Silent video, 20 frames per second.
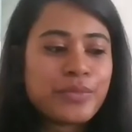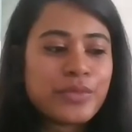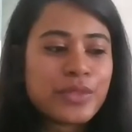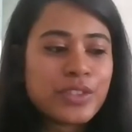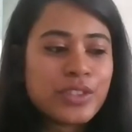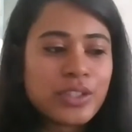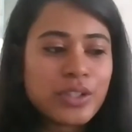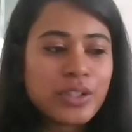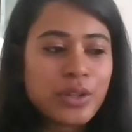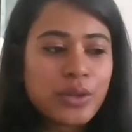
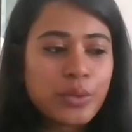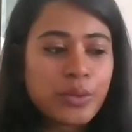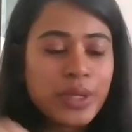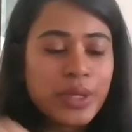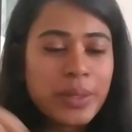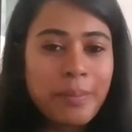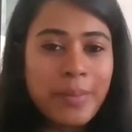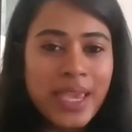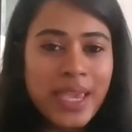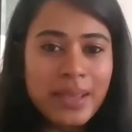So we
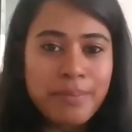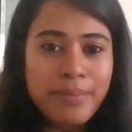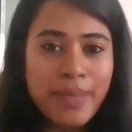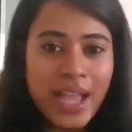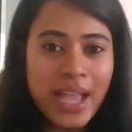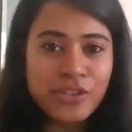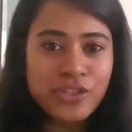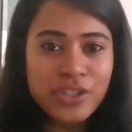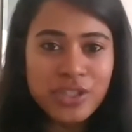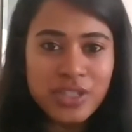make
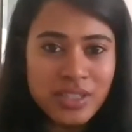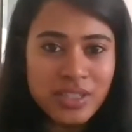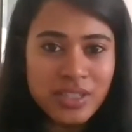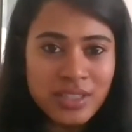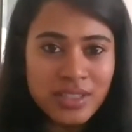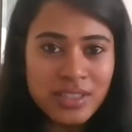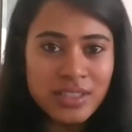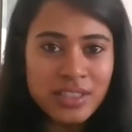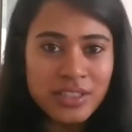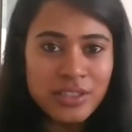
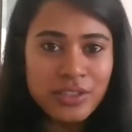patches.